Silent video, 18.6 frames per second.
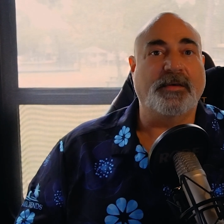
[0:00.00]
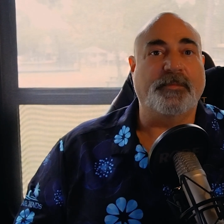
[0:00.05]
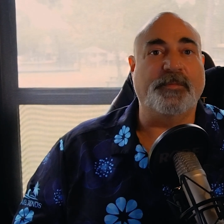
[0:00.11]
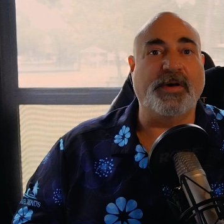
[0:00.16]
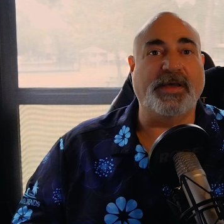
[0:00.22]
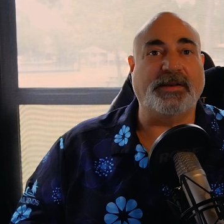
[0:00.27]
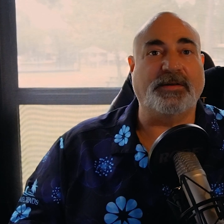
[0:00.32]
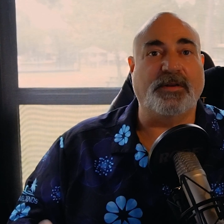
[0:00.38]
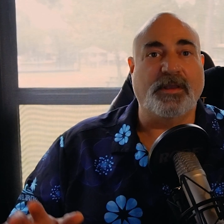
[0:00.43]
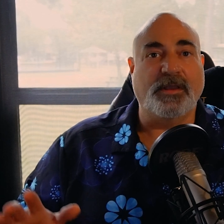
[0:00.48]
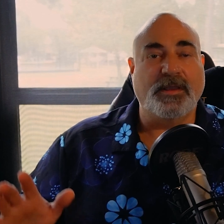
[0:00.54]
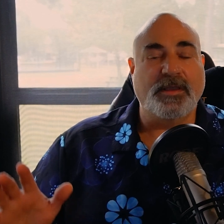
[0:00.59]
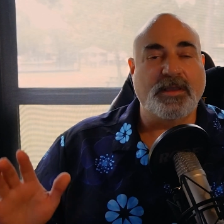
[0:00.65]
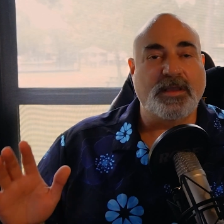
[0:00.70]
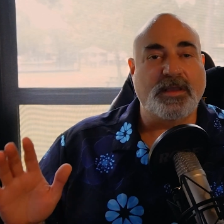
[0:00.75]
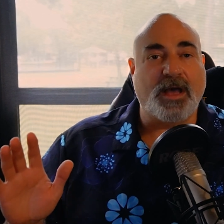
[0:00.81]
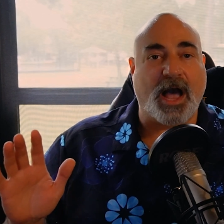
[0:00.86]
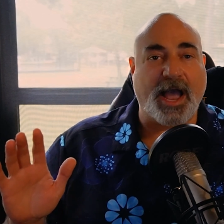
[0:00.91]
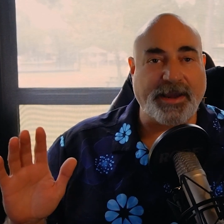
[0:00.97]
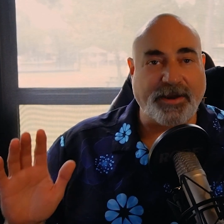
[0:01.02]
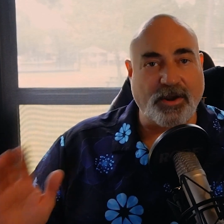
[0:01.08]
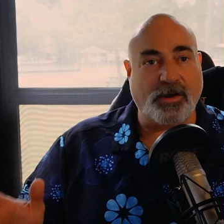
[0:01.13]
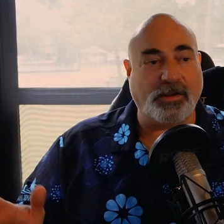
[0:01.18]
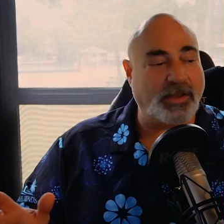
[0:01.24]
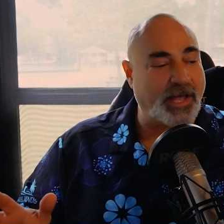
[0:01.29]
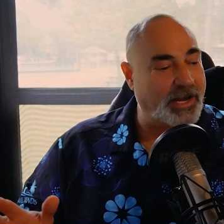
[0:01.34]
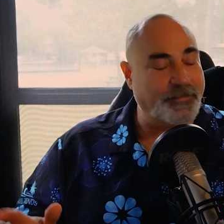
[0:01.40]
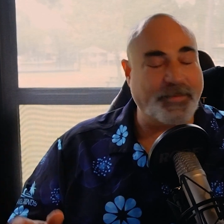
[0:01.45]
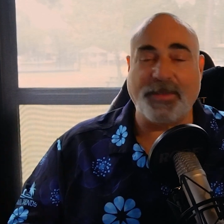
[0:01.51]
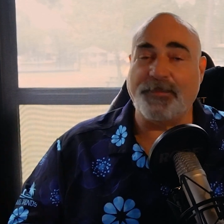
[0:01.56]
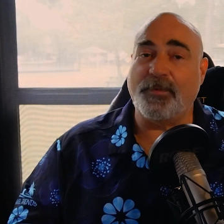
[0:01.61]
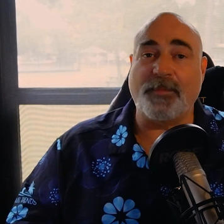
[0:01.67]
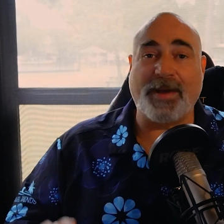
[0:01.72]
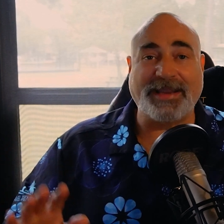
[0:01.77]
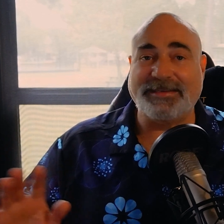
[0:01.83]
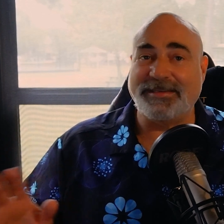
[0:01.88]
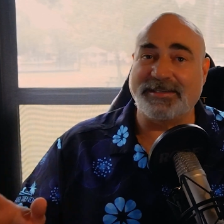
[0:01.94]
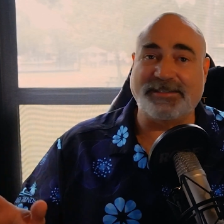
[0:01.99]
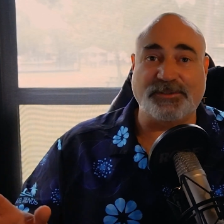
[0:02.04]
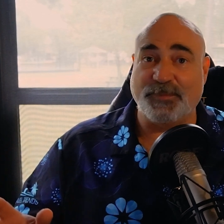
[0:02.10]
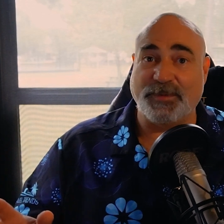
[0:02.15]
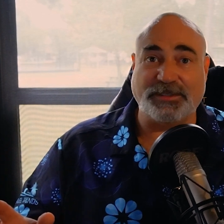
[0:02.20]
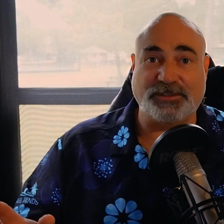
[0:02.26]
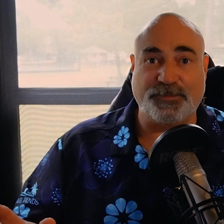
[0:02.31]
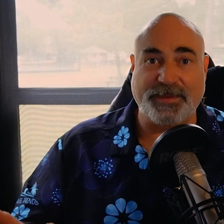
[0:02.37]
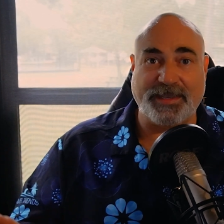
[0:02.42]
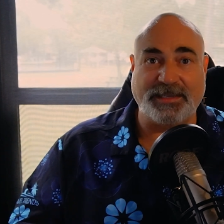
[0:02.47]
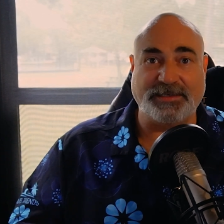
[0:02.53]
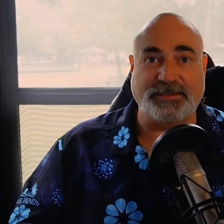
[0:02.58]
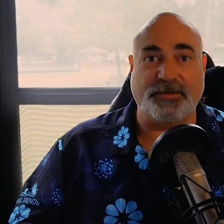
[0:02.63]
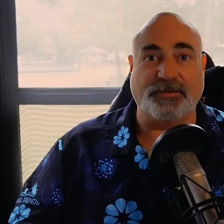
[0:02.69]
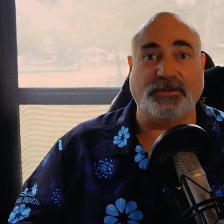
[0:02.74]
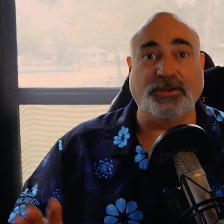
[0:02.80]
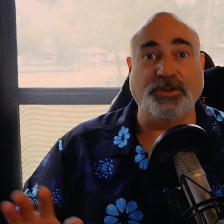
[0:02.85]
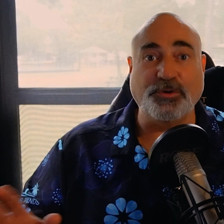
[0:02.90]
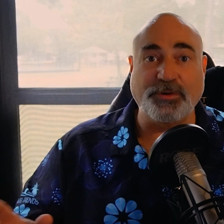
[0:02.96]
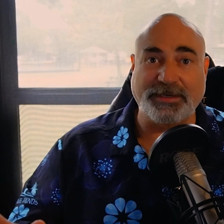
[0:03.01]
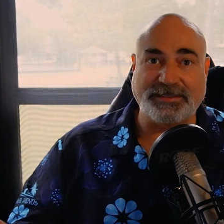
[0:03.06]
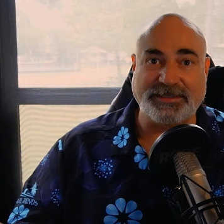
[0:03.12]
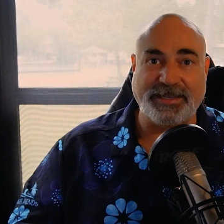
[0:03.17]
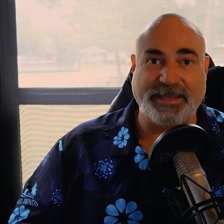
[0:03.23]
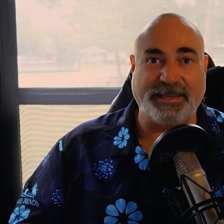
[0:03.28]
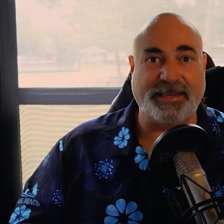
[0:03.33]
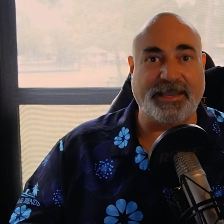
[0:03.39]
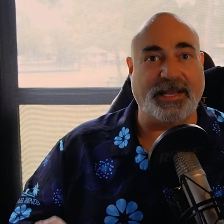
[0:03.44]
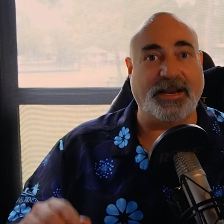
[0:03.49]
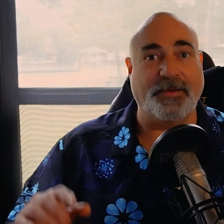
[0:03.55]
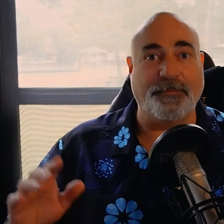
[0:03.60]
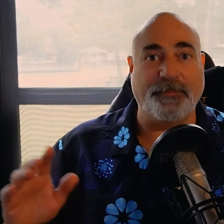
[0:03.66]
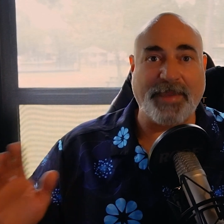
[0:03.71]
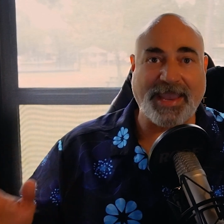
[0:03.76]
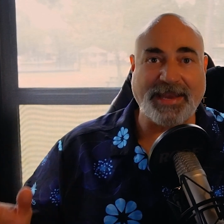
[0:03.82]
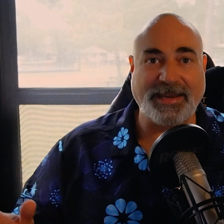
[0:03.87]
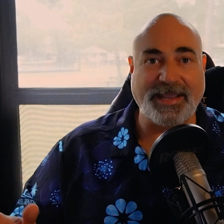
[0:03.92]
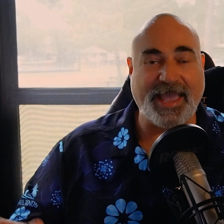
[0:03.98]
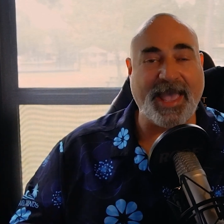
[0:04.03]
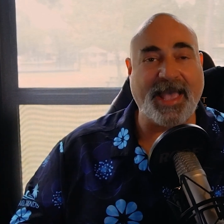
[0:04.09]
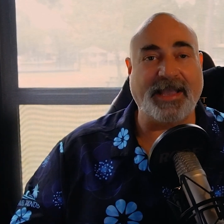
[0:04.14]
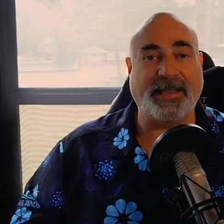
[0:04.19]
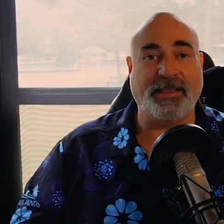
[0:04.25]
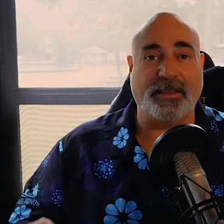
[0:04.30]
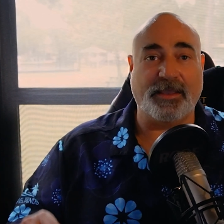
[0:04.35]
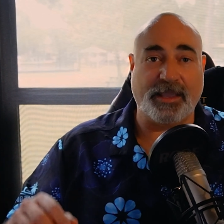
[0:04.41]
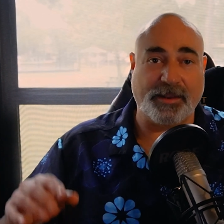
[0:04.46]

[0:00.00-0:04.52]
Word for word: But I know a lot of people might dismiss me as a lunatic and a maniac,